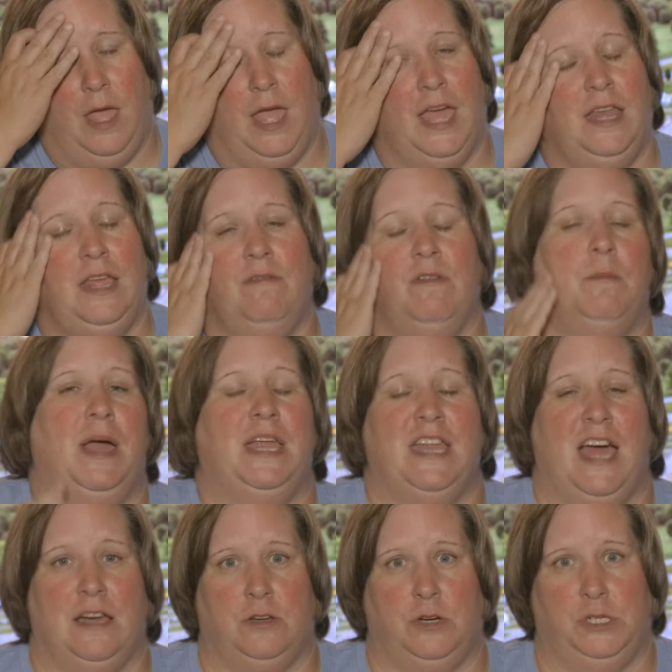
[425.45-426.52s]
And even my
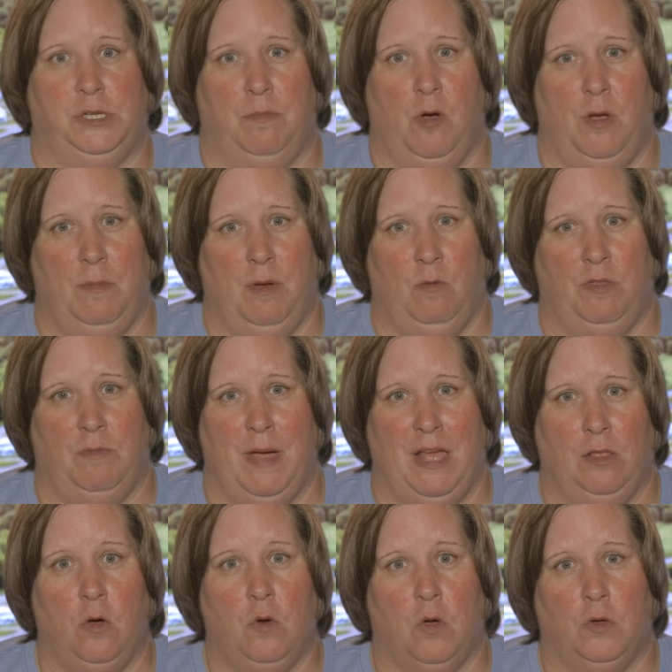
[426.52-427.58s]
doctor's appointment with
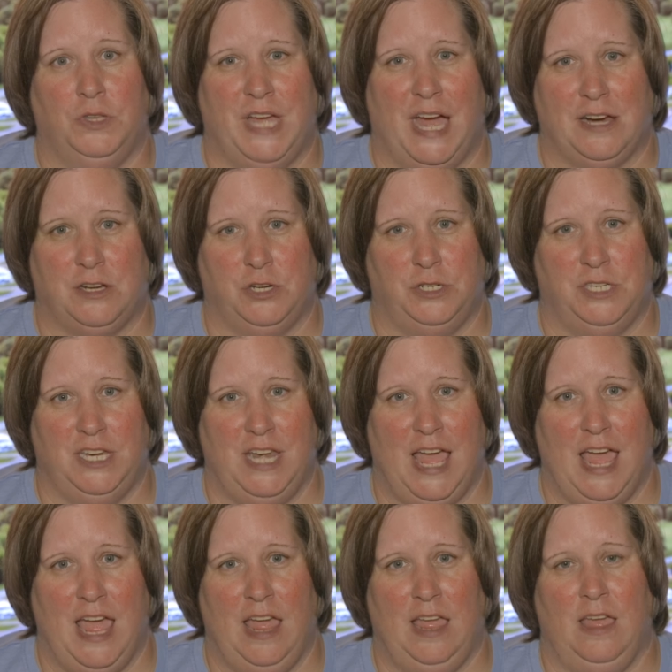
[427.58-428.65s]
my local doctor
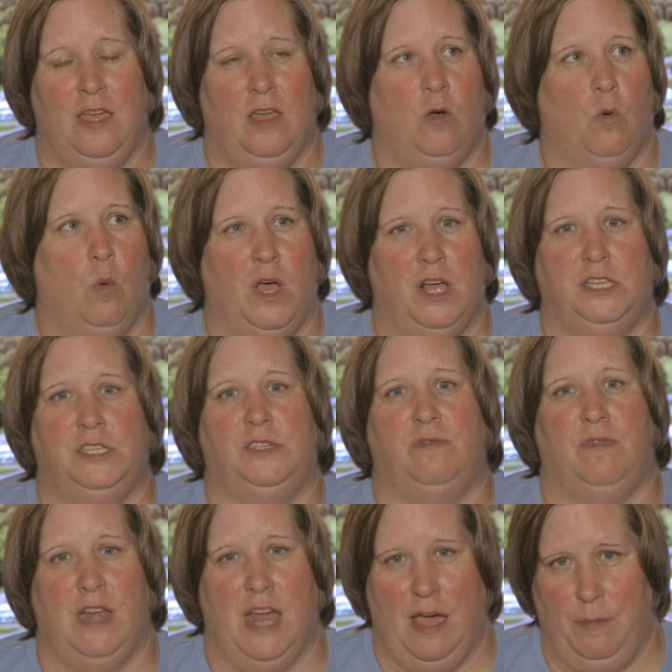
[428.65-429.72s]
today
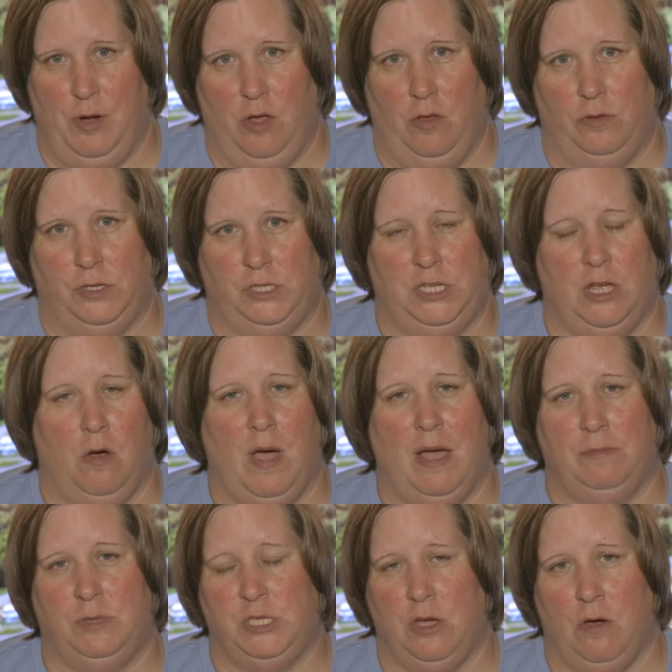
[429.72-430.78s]
was phenomenal. So
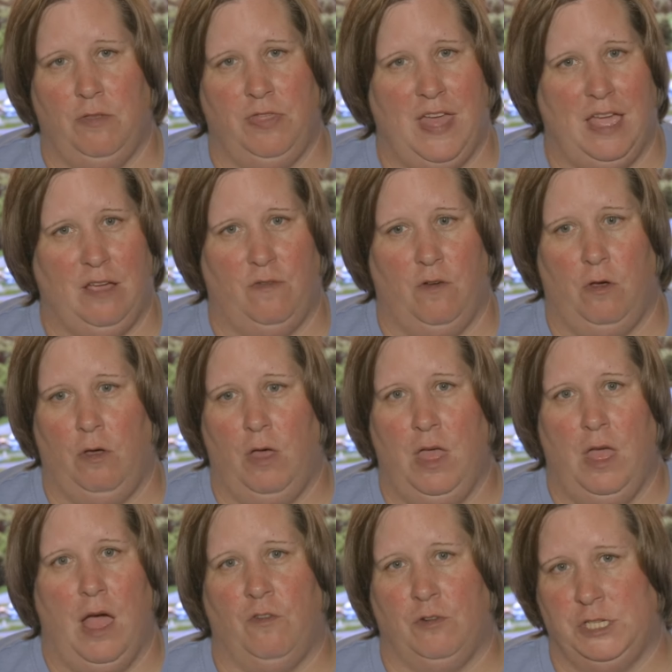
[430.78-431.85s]
I'm so thankful
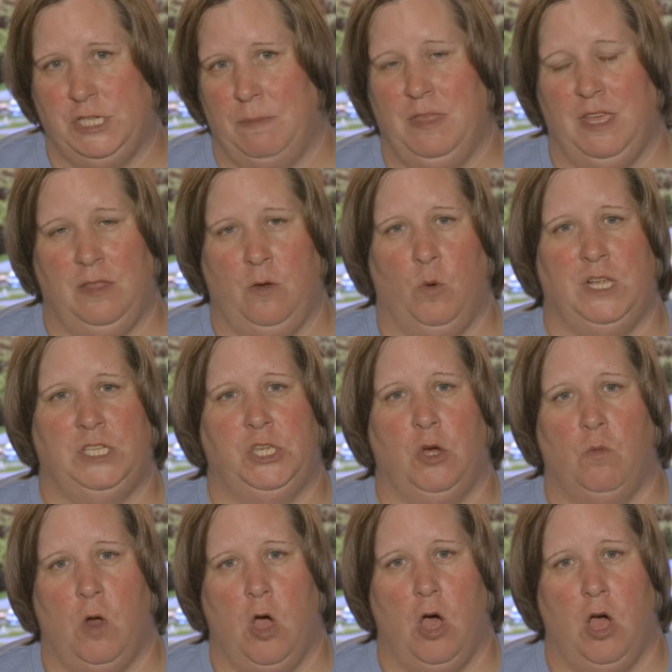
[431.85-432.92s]
for something that went
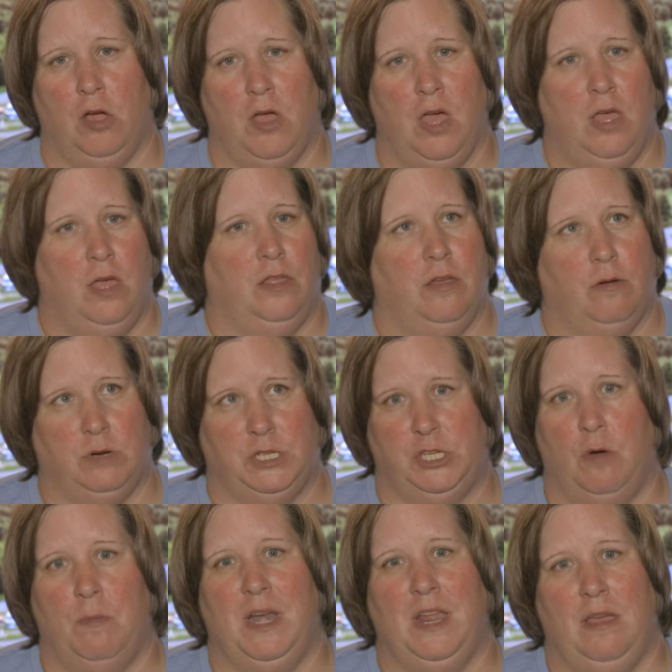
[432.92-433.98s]
so wrong. There were
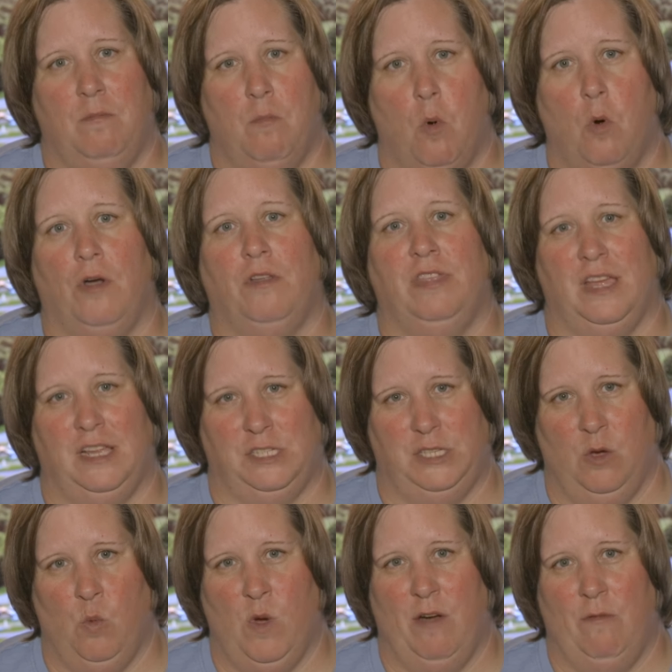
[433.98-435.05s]
so many more things
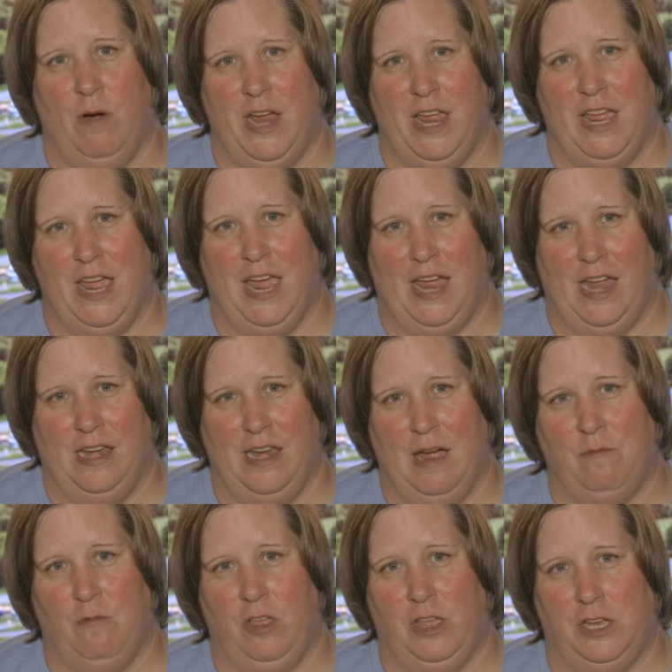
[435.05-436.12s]
that went right, and
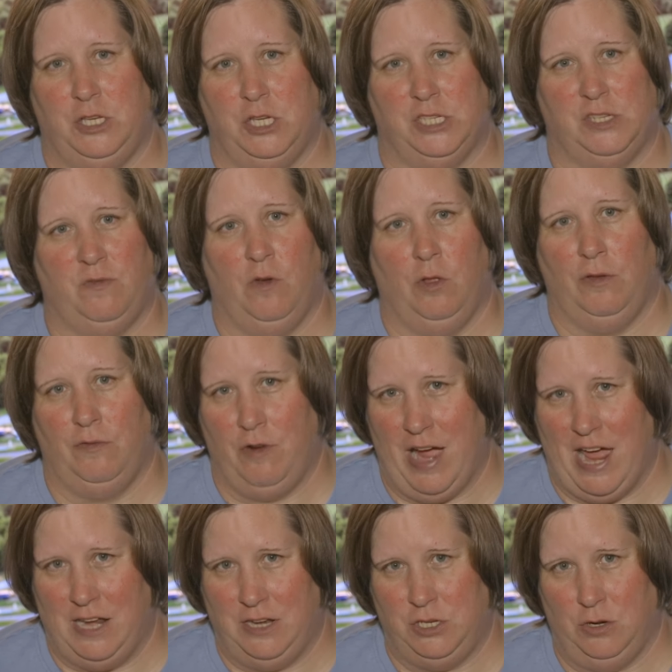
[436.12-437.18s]
I'm really just full of
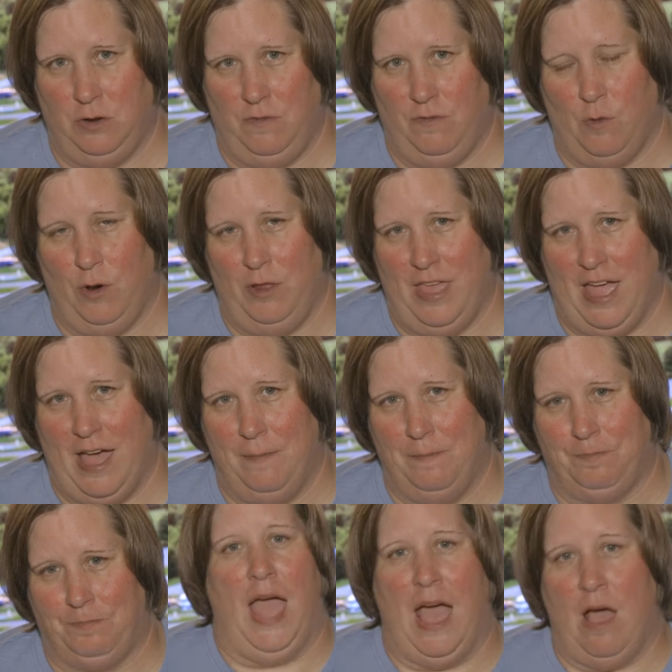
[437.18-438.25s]
gratitude for that.
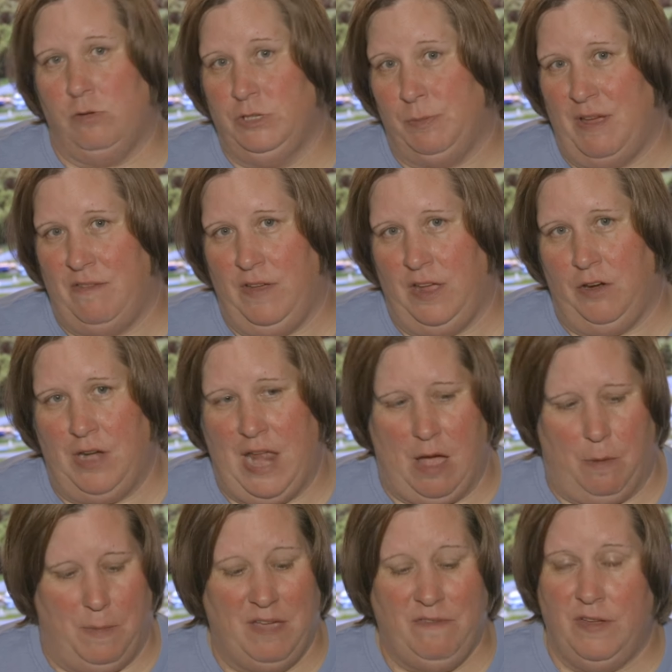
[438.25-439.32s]
How's my finger
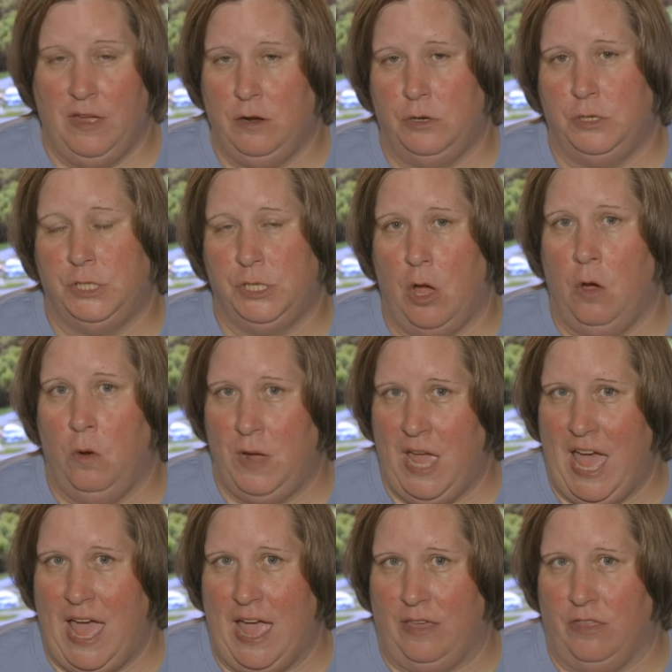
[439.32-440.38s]
now? My finger's
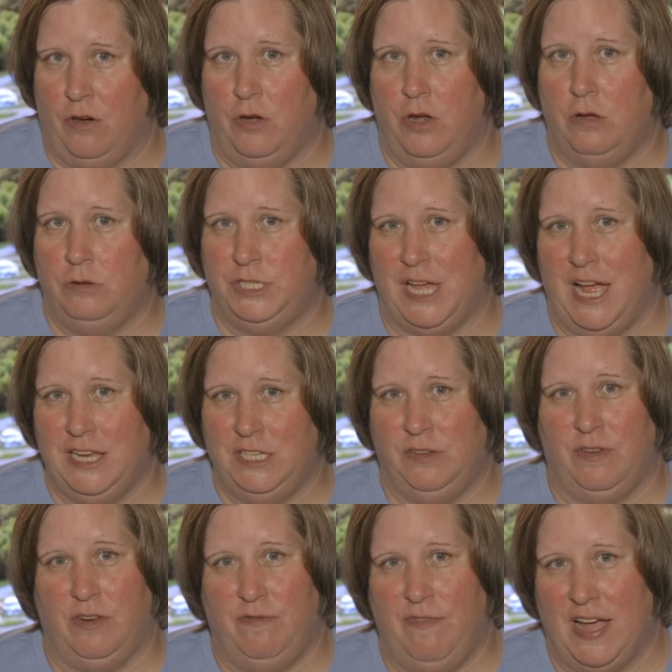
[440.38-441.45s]
okay. There are no signs
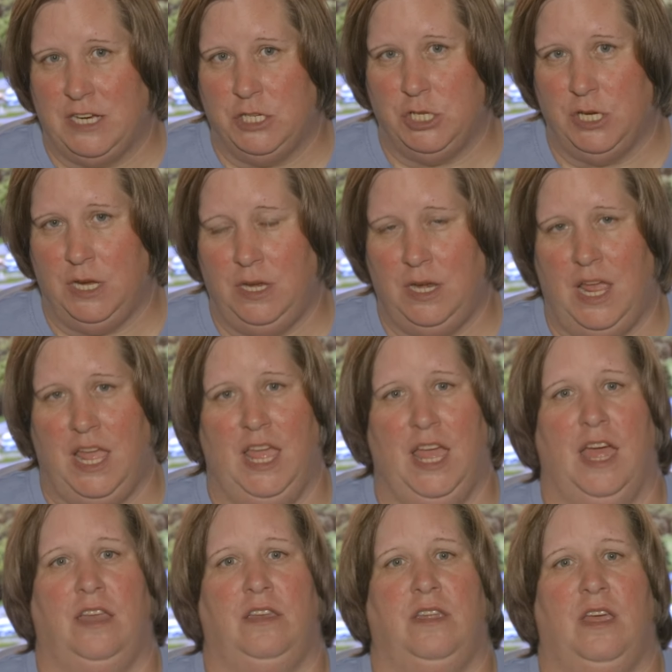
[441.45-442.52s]
of infection,
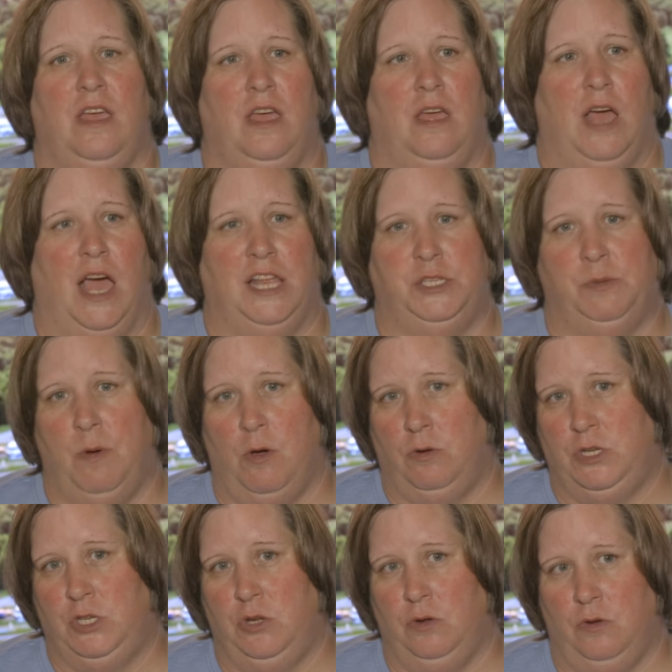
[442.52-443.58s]
and I
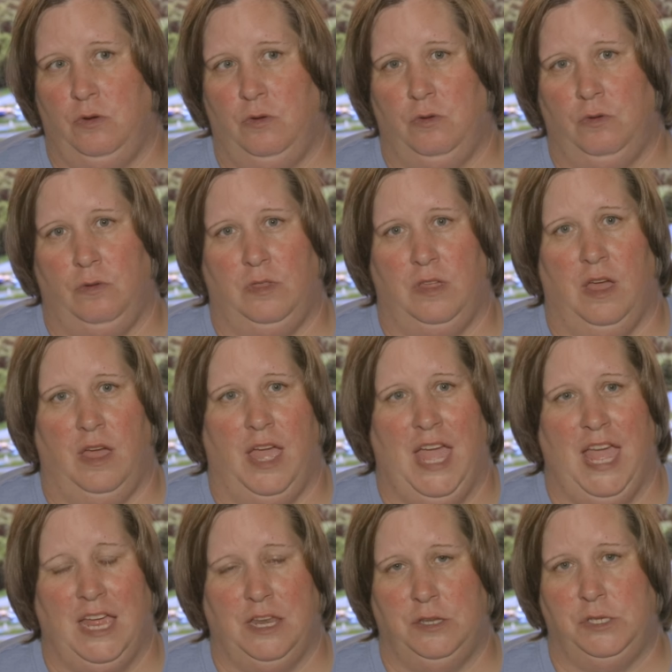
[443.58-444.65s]
spoke to the
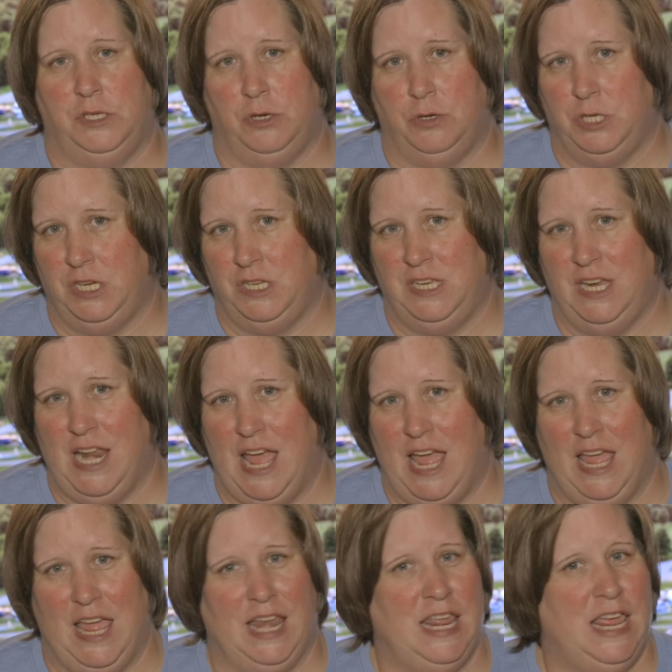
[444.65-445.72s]
hand surgeon
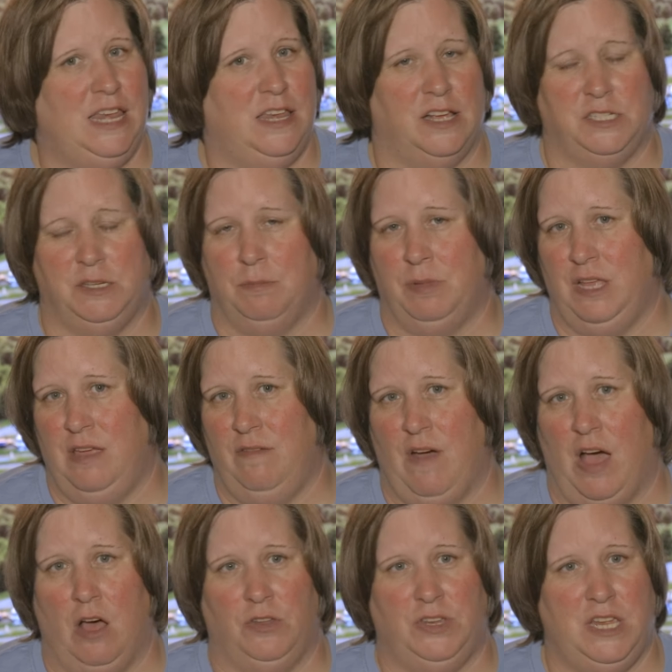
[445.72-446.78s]
today, and he doesn't
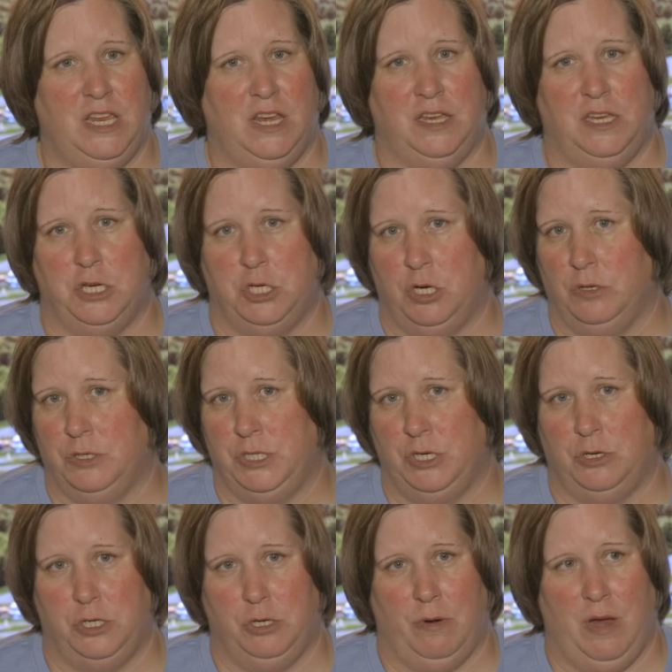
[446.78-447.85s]
believe I'll need additional
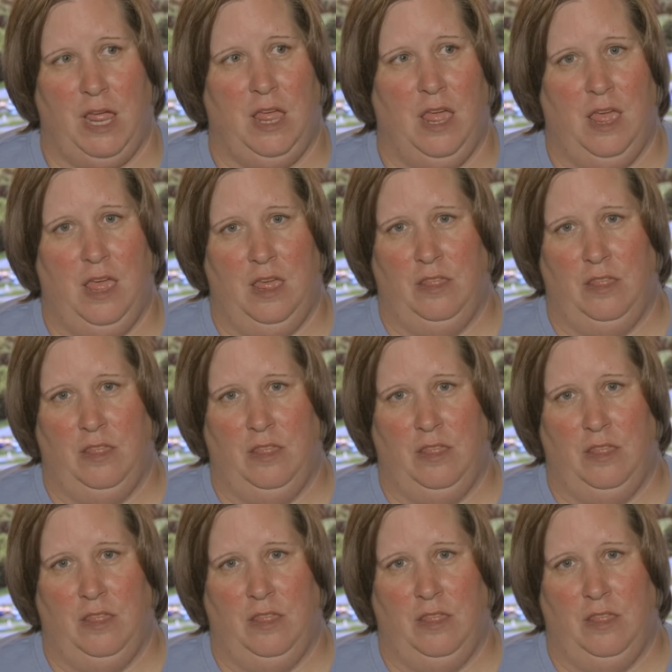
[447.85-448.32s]
surgery.